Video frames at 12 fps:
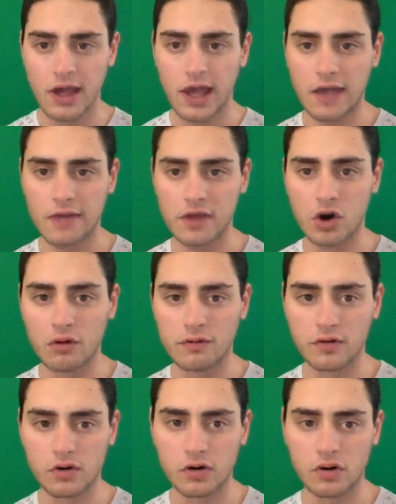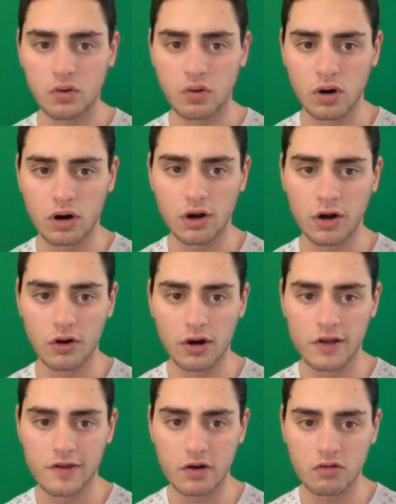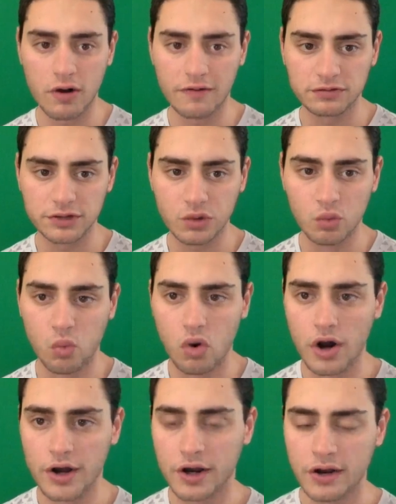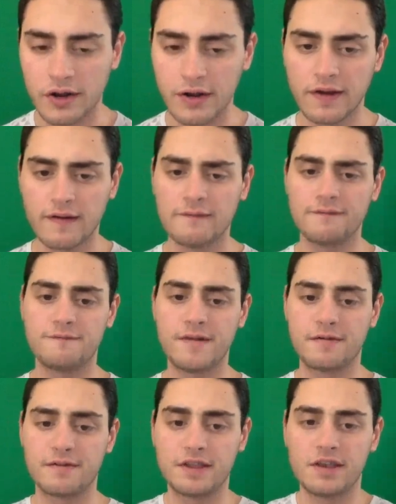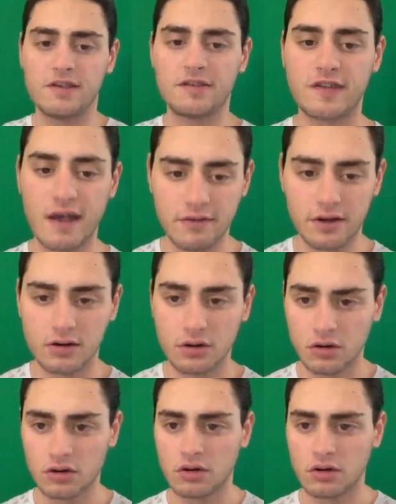and the over or under is at roughly 157